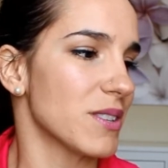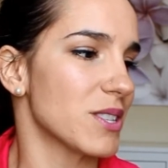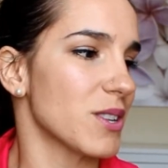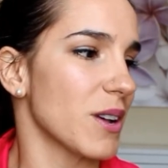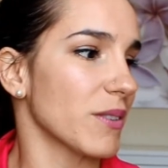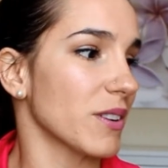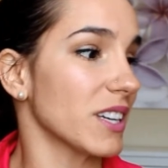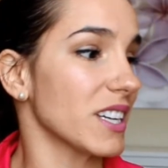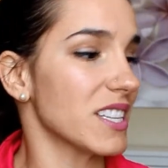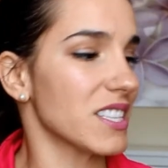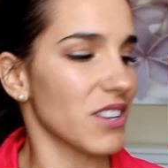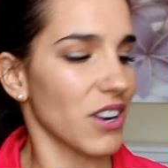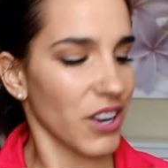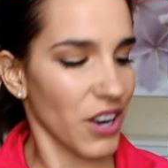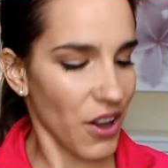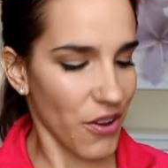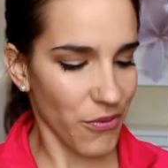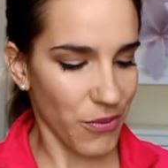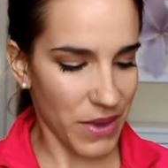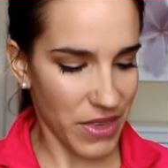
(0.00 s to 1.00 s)
So I'm going to start
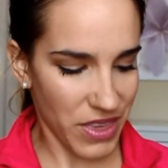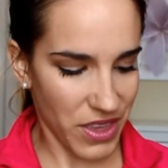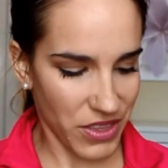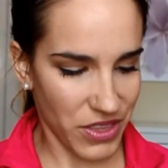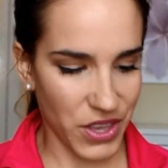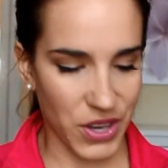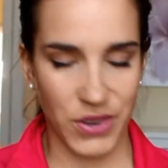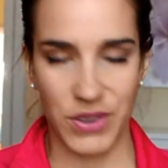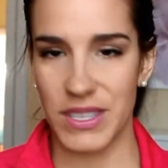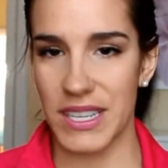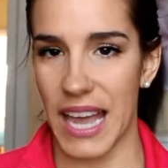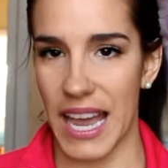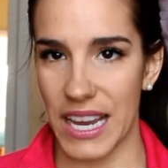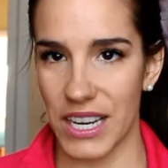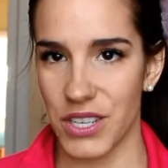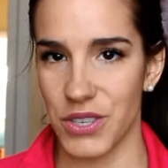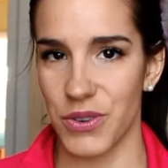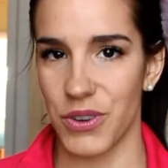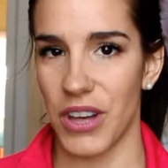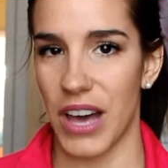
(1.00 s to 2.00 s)
off with those
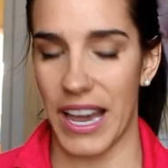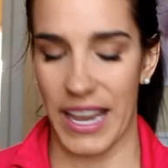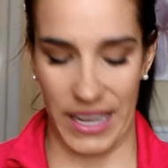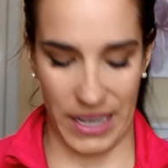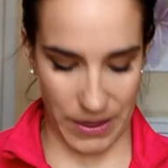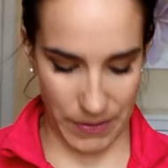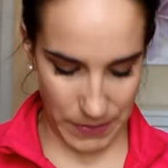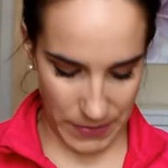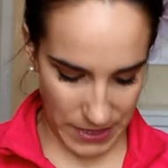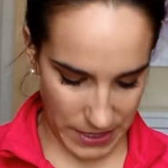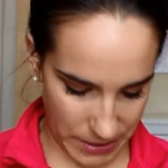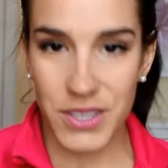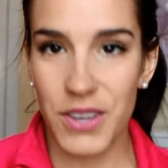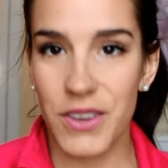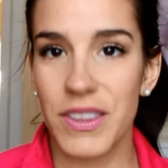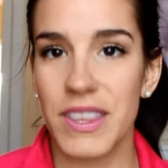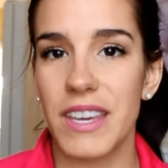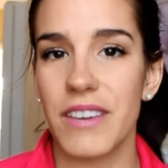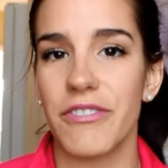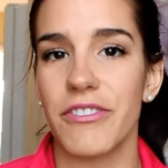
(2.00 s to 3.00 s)
actual items.
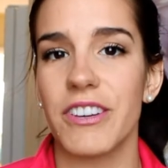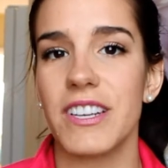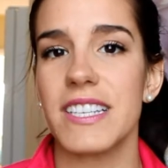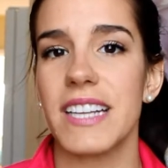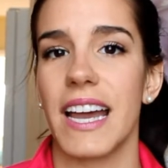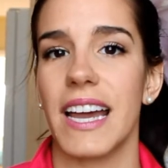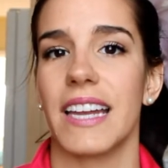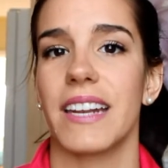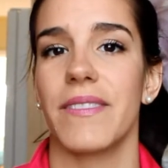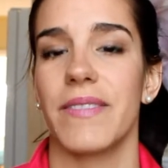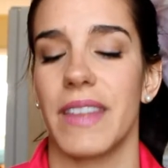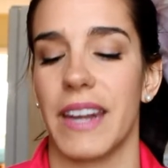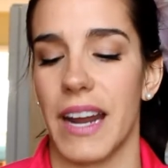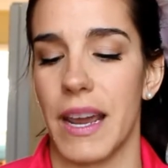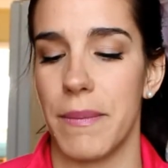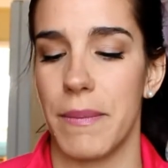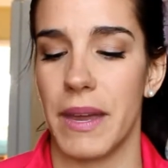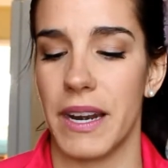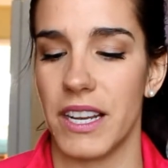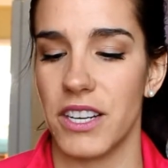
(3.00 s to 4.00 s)
So the first item that
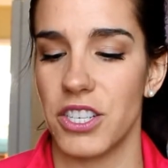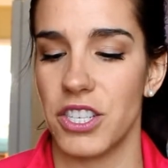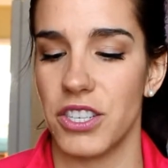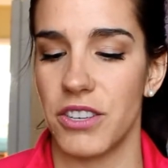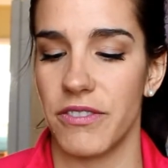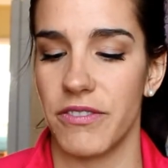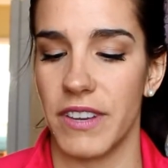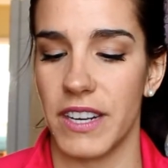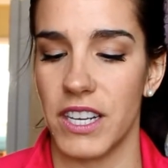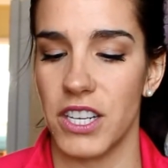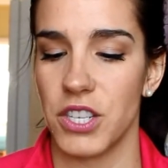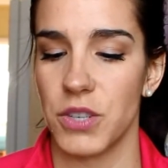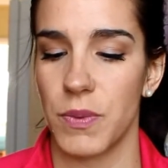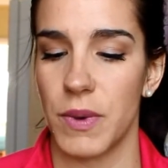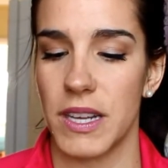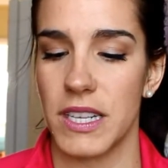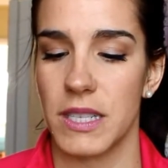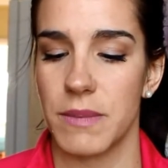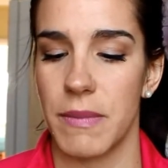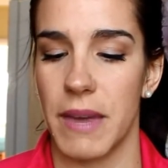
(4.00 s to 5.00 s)
I managed to finish
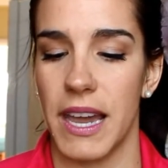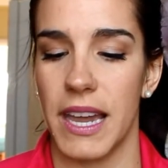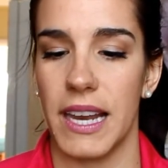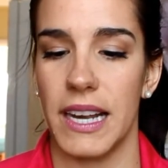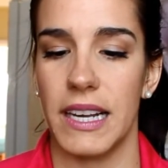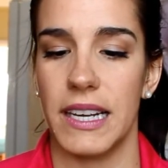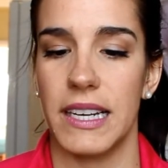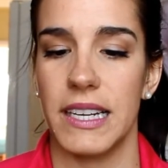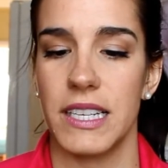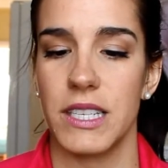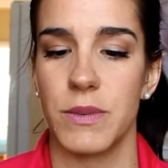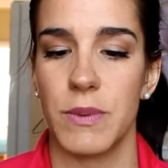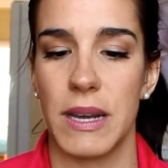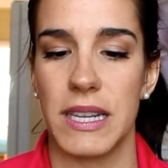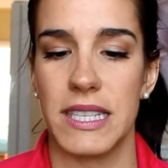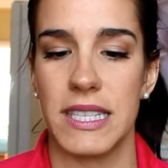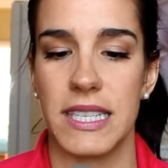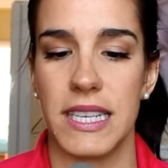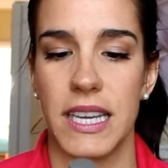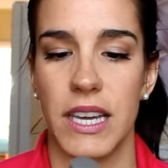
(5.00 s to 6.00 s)
was my Lise
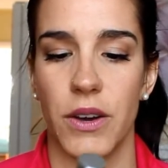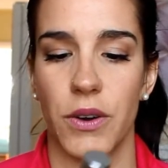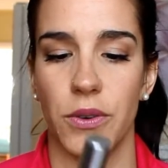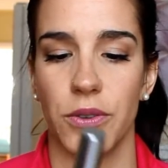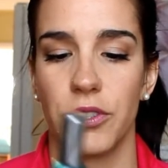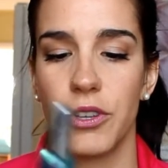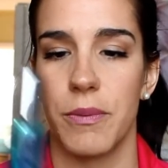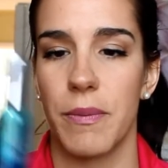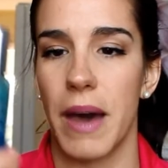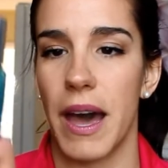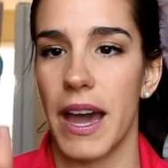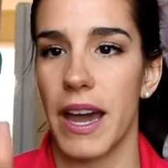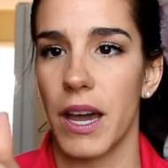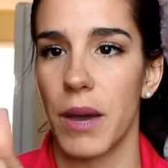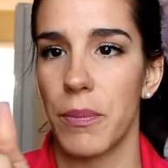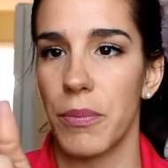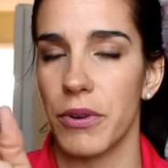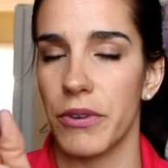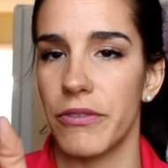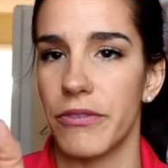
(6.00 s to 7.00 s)
Watier Eau de Mer
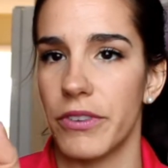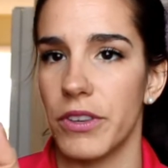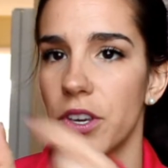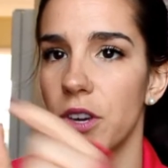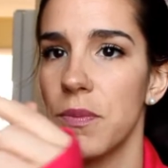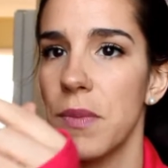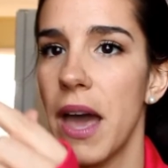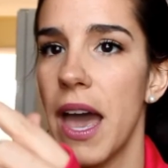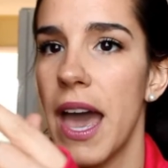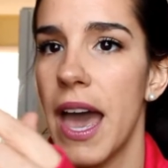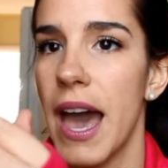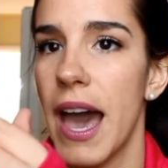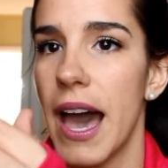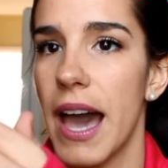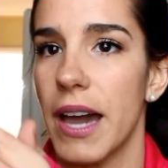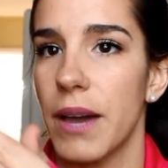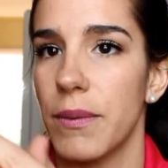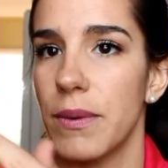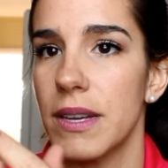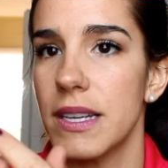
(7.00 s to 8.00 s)
perfume.
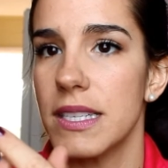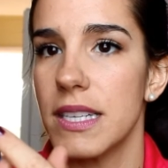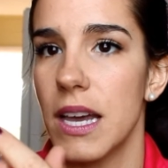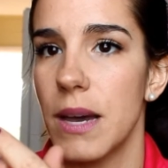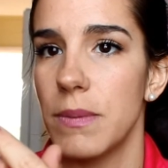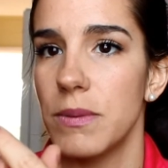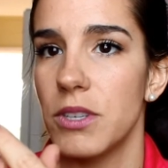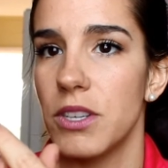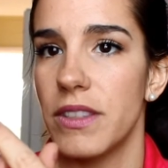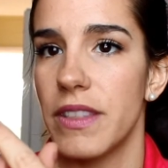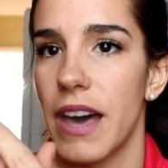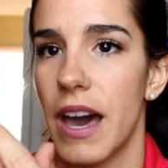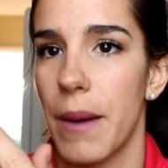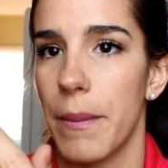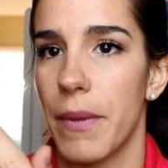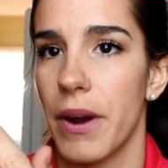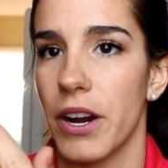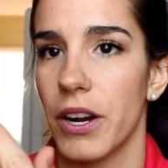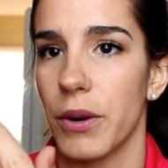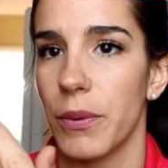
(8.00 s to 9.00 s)
I was up to
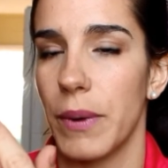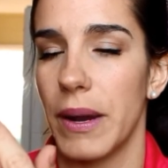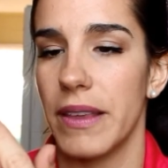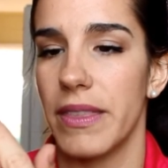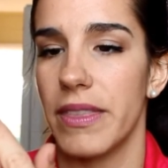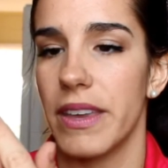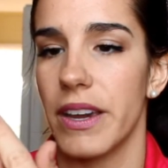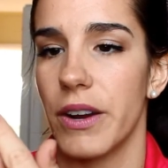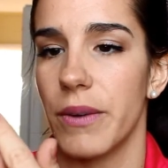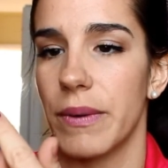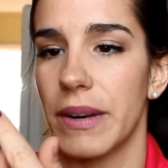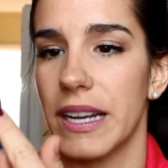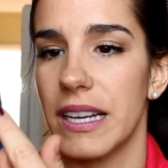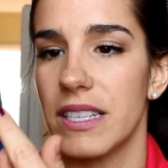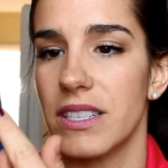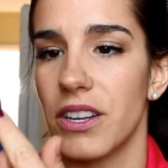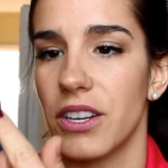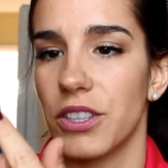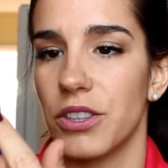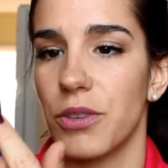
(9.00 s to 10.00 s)
that mark right there when I
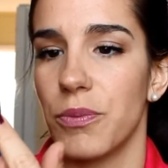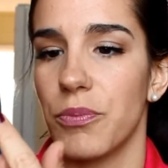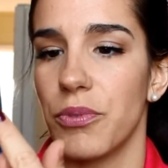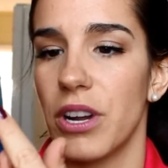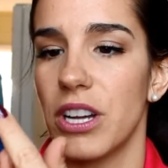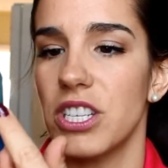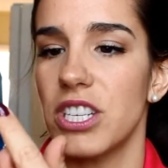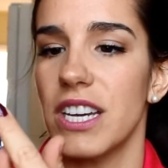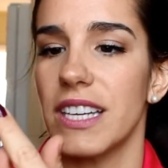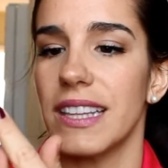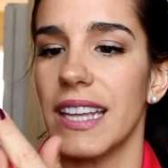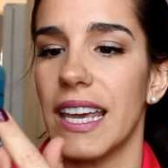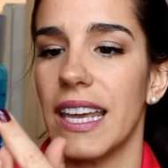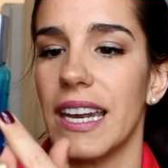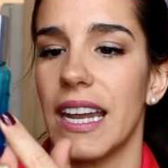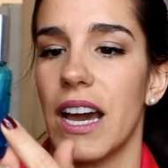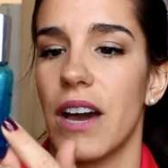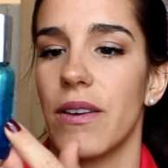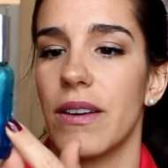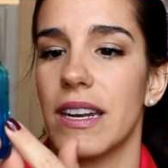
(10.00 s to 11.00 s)
started the project and
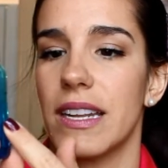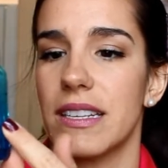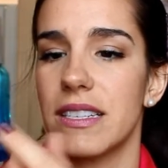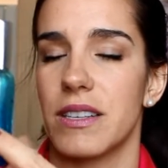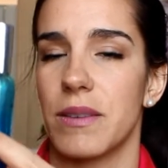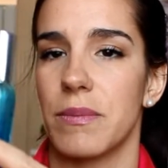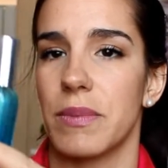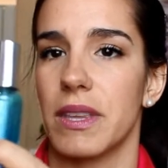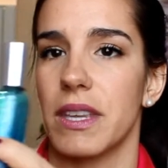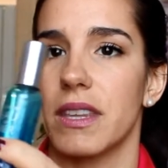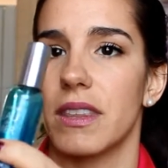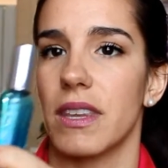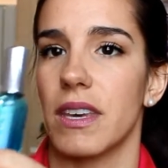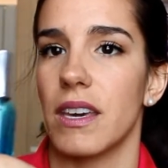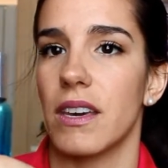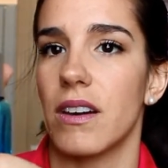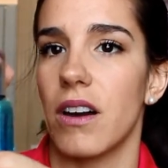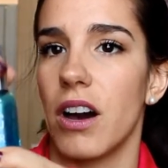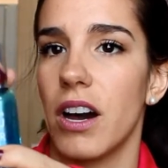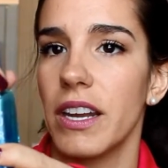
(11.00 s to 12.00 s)
now it is completely
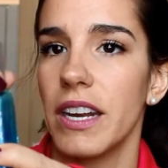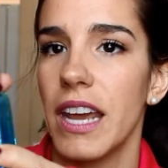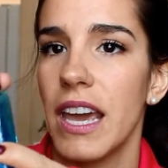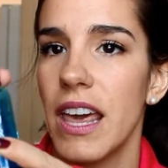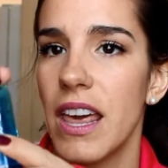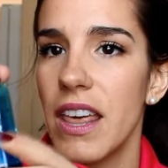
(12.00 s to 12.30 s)
gone.